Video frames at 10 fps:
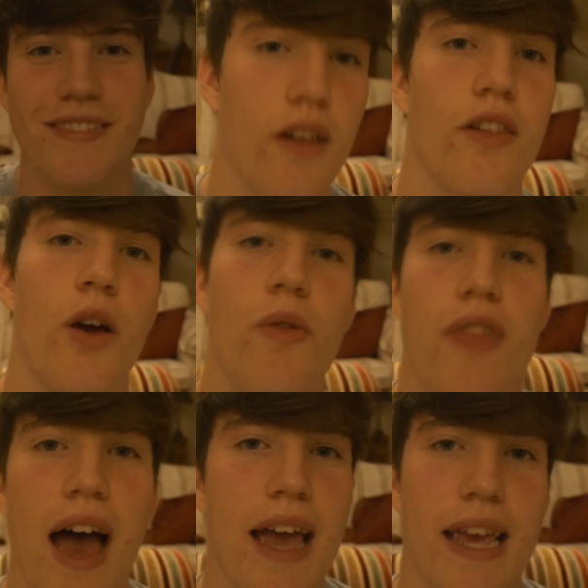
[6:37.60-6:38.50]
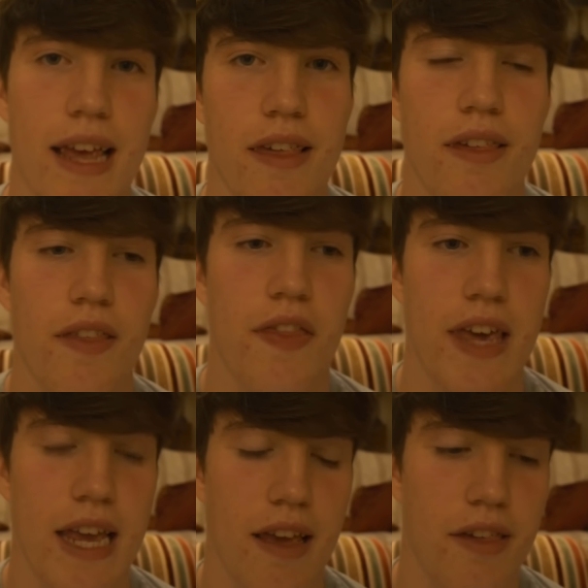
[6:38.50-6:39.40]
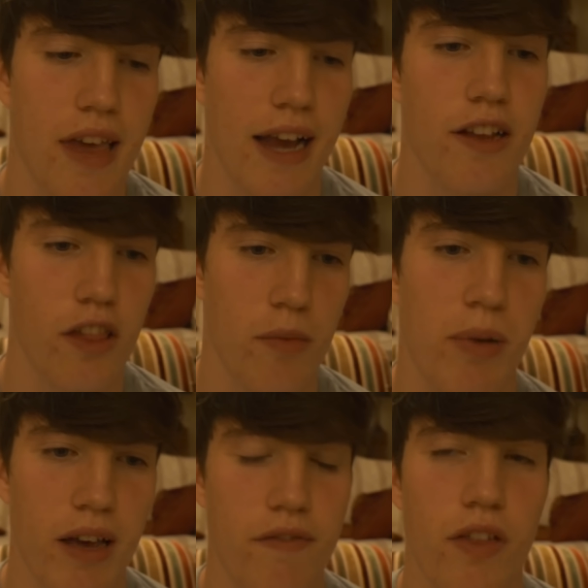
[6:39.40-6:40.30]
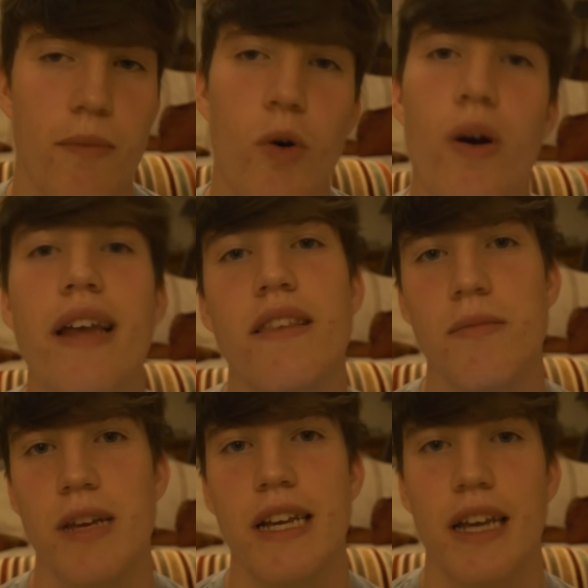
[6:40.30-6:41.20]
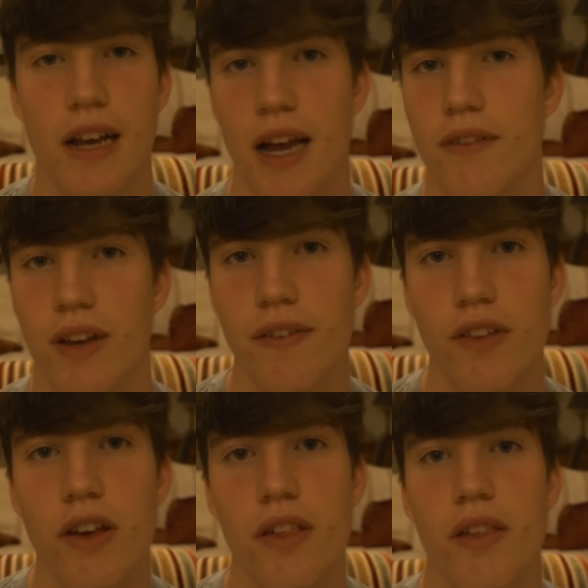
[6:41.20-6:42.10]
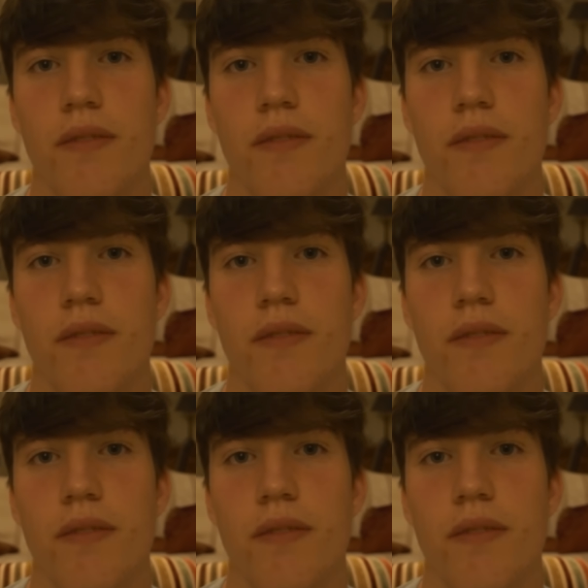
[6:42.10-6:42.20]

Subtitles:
So that is the second split for the more intermediate kind of lifters.